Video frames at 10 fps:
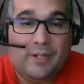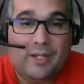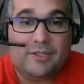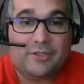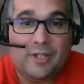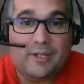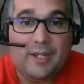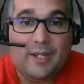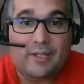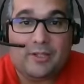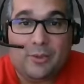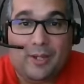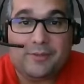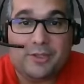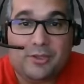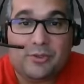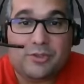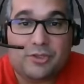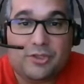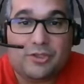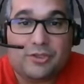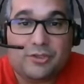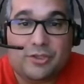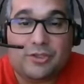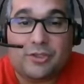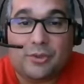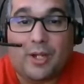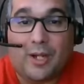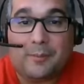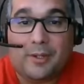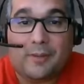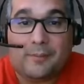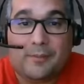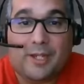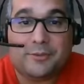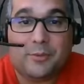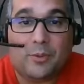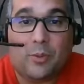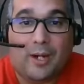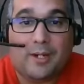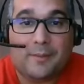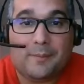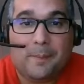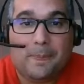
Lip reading: each Sunday, you have to use the GCU library. That's required.